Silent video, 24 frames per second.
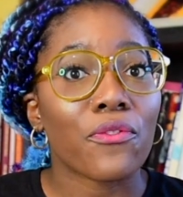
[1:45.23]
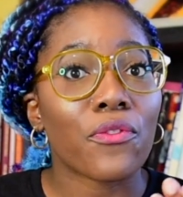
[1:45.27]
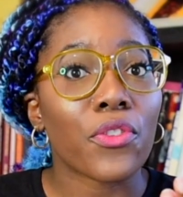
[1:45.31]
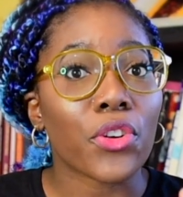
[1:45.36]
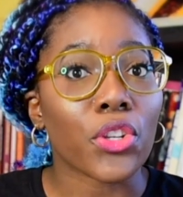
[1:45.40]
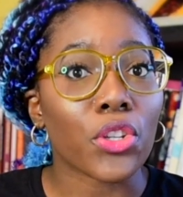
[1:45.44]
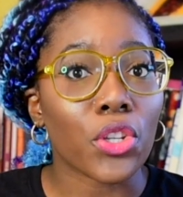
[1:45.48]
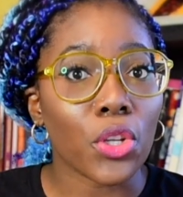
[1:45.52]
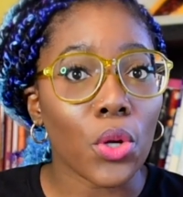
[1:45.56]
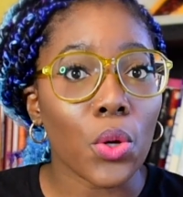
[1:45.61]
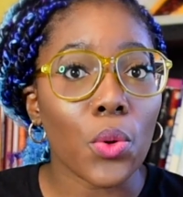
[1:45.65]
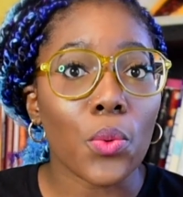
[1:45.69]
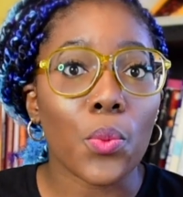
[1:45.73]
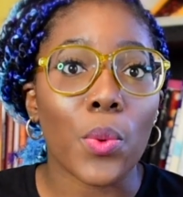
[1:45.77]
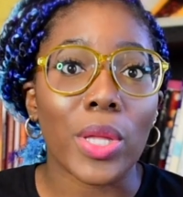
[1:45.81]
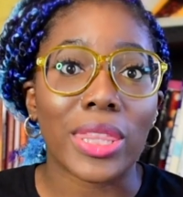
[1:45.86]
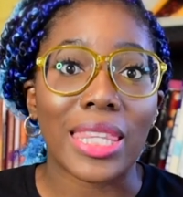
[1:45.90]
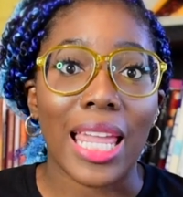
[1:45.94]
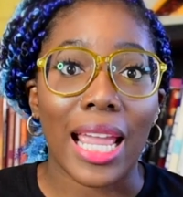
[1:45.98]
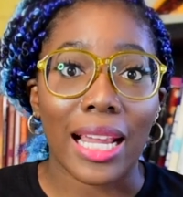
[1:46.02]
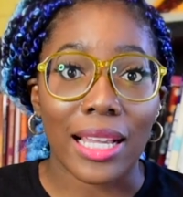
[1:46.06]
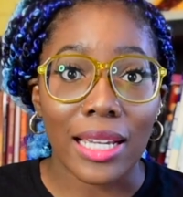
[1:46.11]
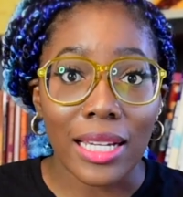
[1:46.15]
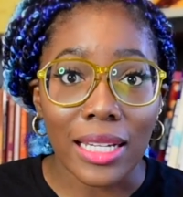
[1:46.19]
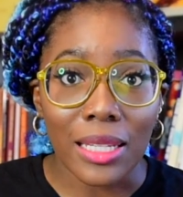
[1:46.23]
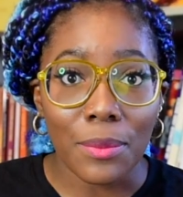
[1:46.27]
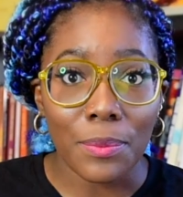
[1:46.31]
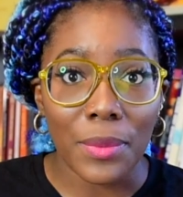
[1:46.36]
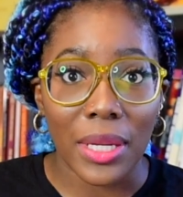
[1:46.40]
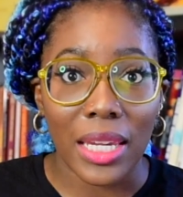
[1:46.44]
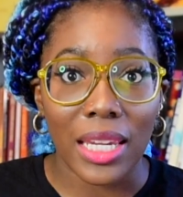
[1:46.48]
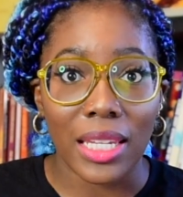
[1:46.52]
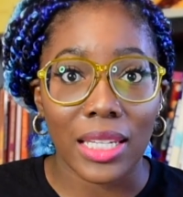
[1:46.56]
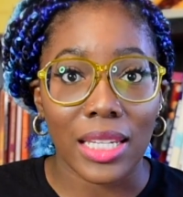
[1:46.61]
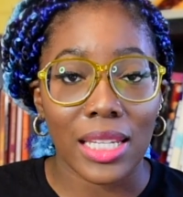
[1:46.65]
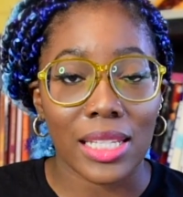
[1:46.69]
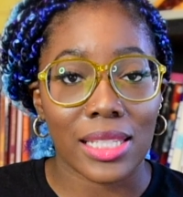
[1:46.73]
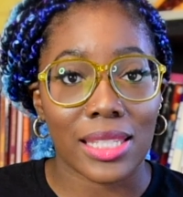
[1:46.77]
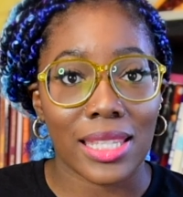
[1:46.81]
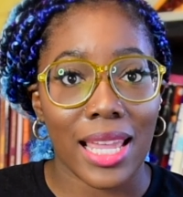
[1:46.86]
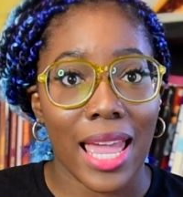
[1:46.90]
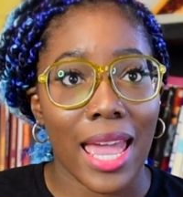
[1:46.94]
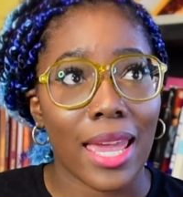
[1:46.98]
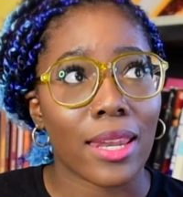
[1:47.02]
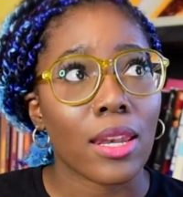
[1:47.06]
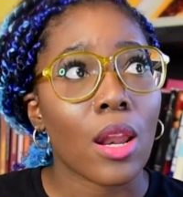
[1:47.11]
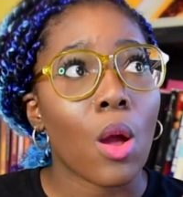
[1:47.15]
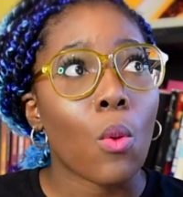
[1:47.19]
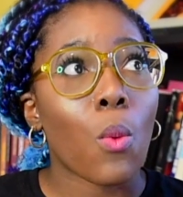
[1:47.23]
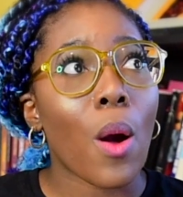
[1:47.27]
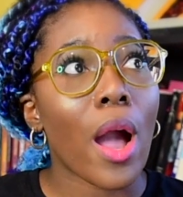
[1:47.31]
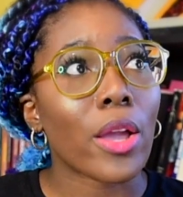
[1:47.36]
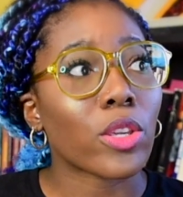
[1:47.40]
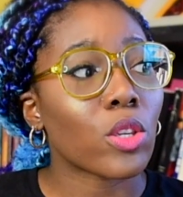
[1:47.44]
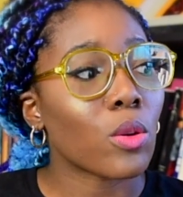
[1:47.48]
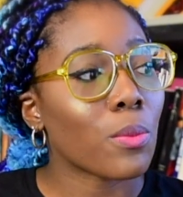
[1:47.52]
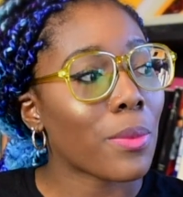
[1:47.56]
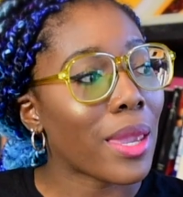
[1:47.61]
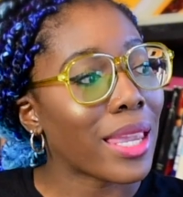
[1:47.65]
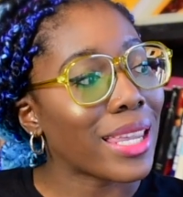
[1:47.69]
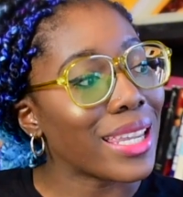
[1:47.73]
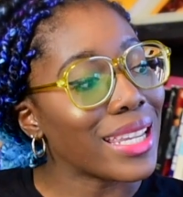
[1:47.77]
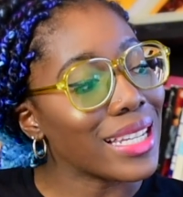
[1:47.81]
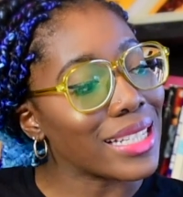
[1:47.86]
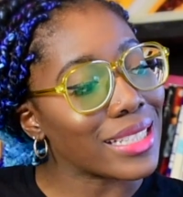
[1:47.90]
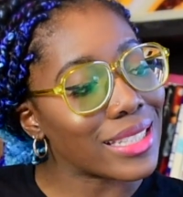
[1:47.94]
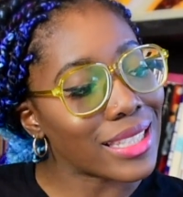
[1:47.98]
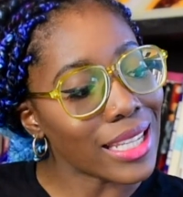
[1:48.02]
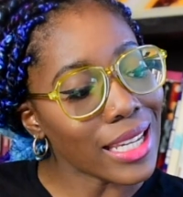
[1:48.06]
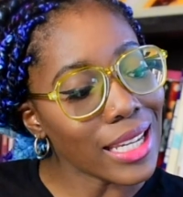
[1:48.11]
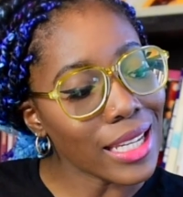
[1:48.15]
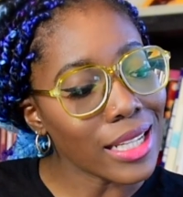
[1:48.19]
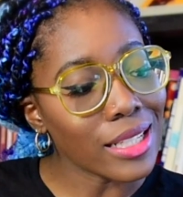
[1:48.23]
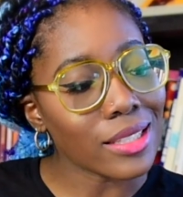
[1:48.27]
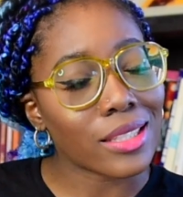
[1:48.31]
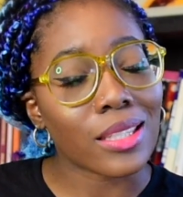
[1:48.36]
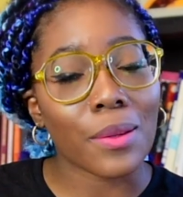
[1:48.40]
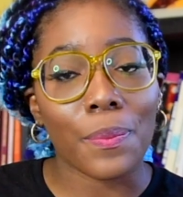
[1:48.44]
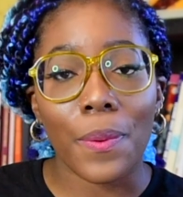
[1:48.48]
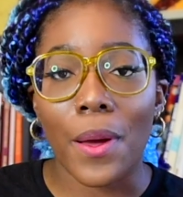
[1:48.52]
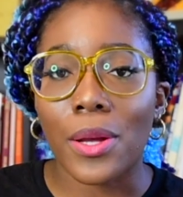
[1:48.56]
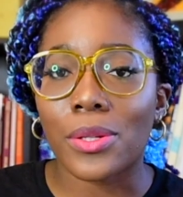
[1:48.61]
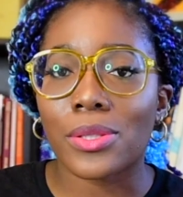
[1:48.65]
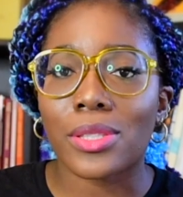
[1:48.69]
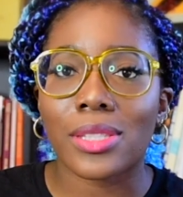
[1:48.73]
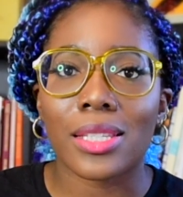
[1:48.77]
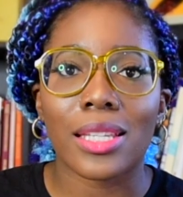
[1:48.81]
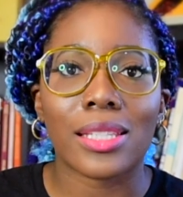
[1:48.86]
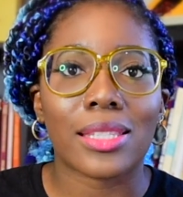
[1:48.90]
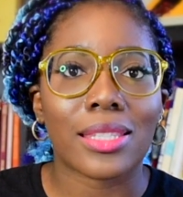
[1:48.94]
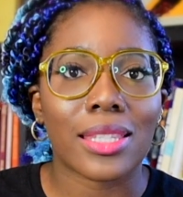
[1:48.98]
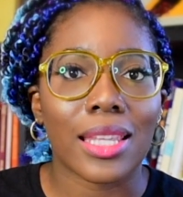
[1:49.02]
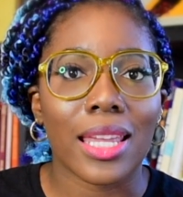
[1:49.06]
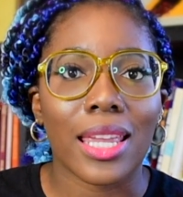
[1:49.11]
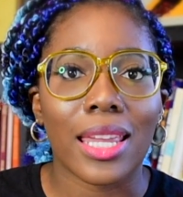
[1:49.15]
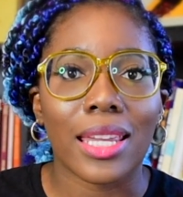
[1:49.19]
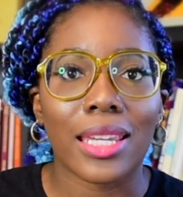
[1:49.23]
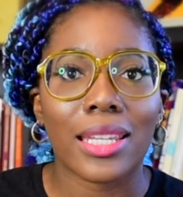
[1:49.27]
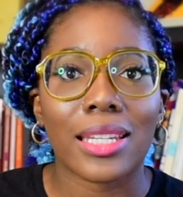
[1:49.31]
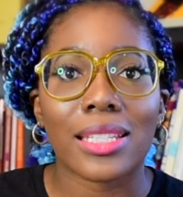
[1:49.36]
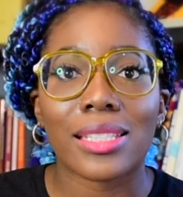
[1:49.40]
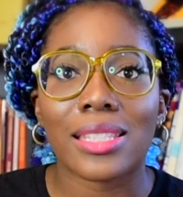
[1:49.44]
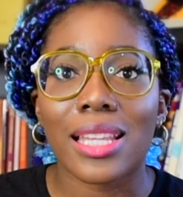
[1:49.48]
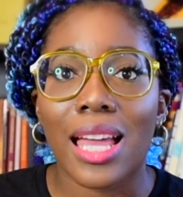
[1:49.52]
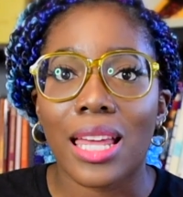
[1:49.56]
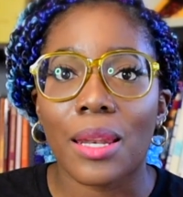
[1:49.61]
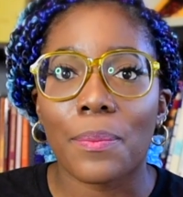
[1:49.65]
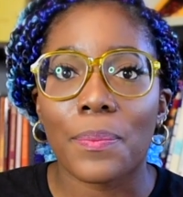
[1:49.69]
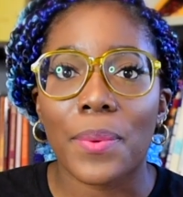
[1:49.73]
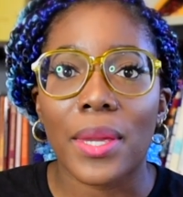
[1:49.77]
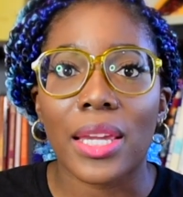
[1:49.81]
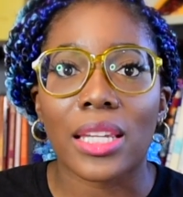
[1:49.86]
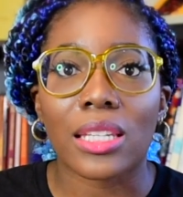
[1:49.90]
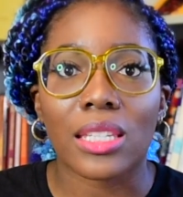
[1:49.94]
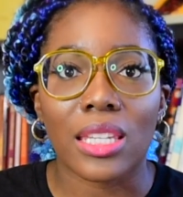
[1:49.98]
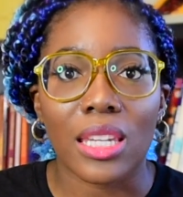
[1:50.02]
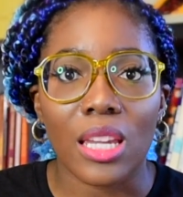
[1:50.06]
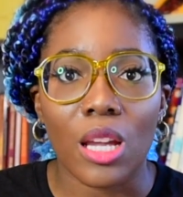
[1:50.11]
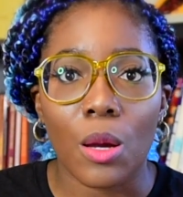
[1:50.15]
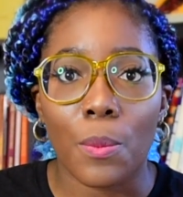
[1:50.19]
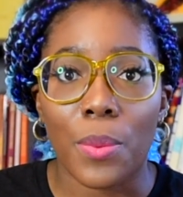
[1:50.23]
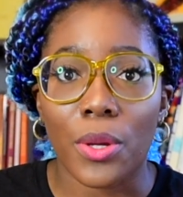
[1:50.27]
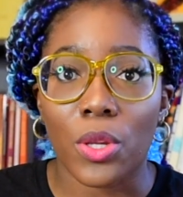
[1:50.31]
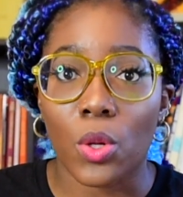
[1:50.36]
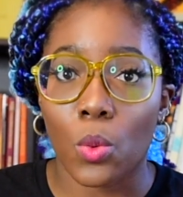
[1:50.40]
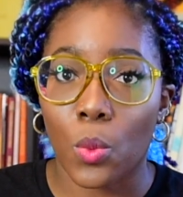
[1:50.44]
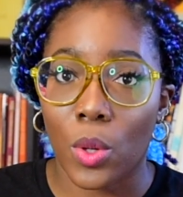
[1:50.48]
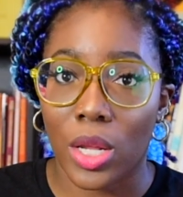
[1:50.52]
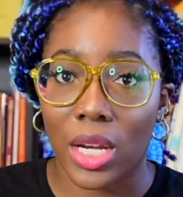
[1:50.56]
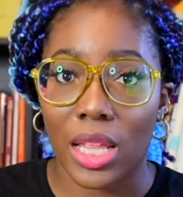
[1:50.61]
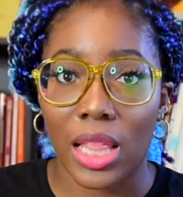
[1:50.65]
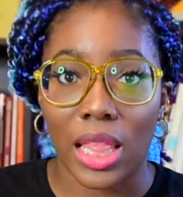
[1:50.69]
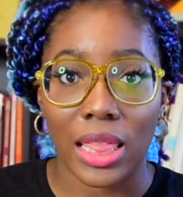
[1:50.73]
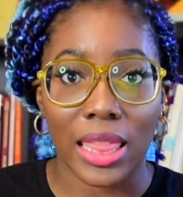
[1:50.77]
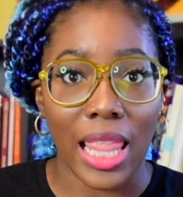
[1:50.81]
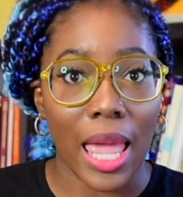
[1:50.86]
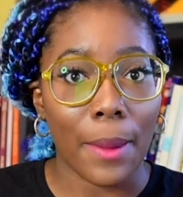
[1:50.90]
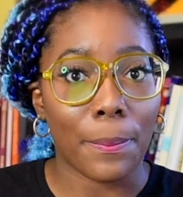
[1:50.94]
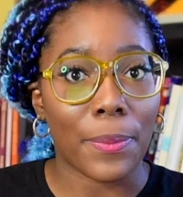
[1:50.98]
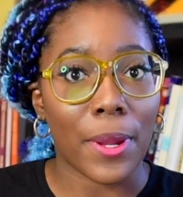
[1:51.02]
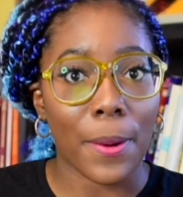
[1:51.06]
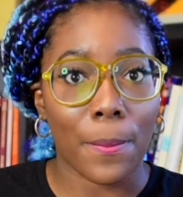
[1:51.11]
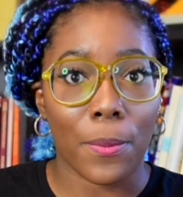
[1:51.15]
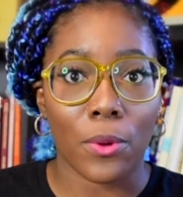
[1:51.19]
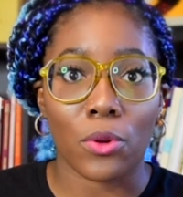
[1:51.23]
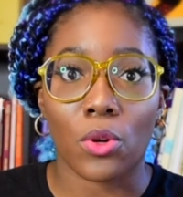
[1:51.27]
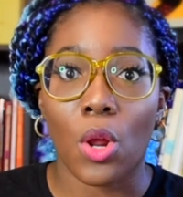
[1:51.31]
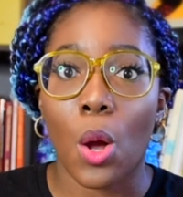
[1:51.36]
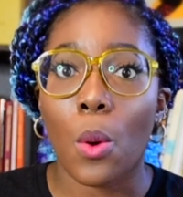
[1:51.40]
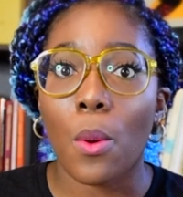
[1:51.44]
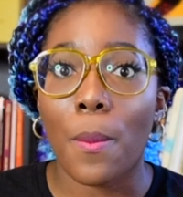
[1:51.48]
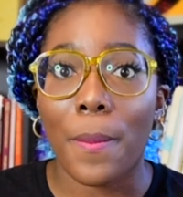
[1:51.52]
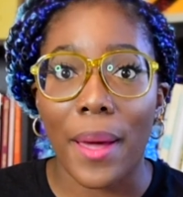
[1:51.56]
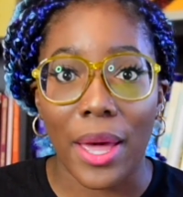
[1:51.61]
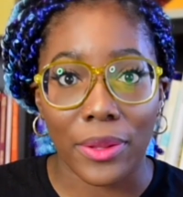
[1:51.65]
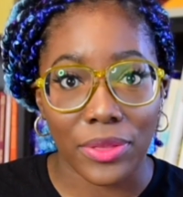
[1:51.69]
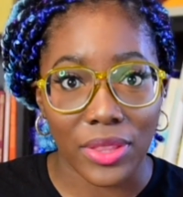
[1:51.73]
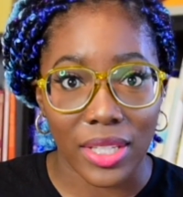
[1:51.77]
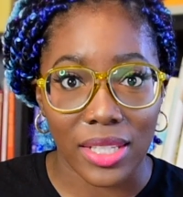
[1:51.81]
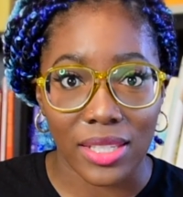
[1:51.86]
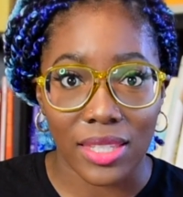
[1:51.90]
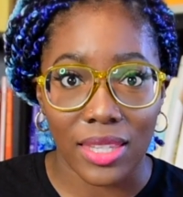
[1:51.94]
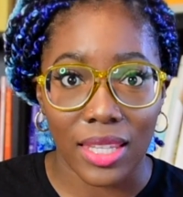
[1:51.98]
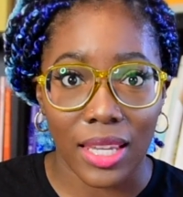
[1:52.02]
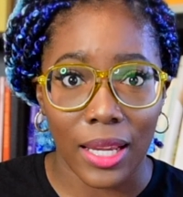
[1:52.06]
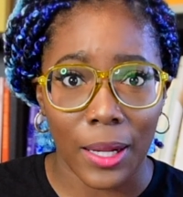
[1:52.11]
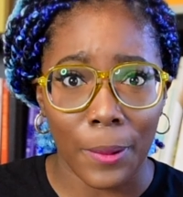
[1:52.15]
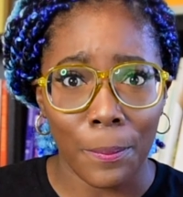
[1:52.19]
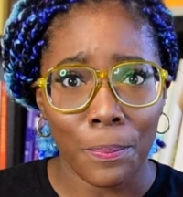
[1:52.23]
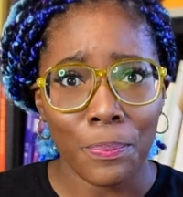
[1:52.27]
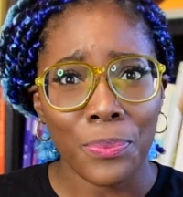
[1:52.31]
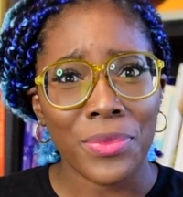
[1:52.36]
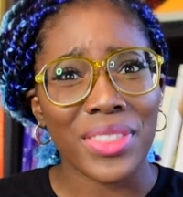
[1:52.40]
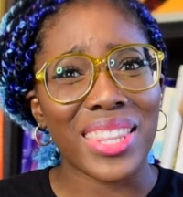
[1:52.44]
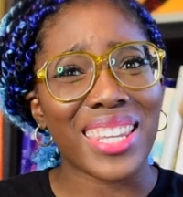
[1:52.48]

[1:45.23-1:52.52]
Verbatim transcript: for you, what that could mean is that while you may intend to post this thing and it's not a big deal, but you want to let people know about this thing,